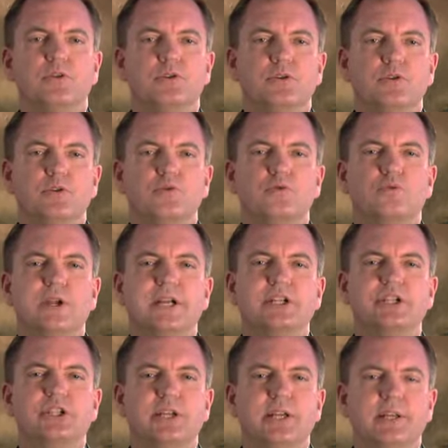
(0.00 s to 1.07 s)
to
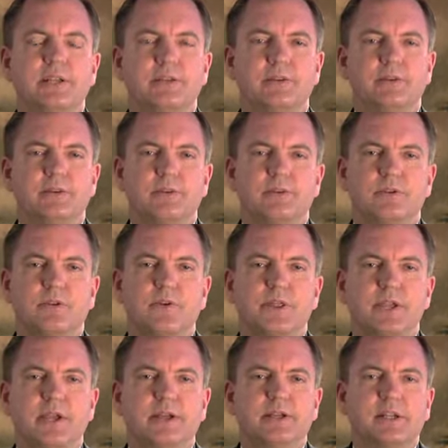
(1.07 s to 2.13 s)
reach in to
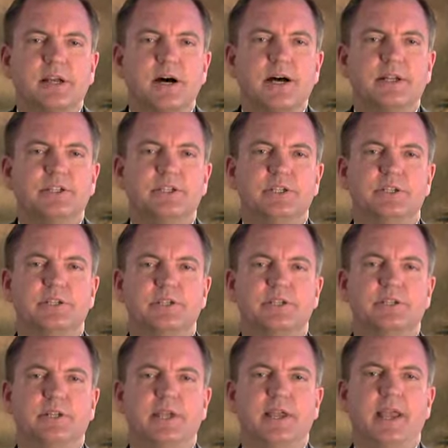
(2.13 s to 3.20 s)
the
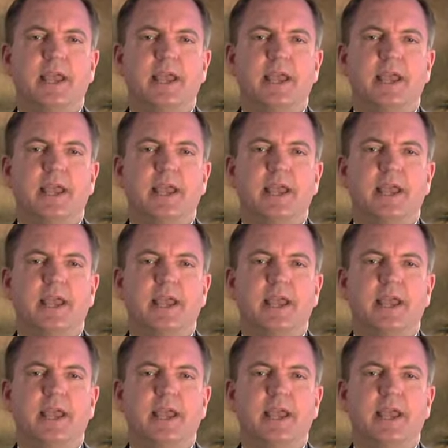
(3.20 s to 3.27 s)
unconscious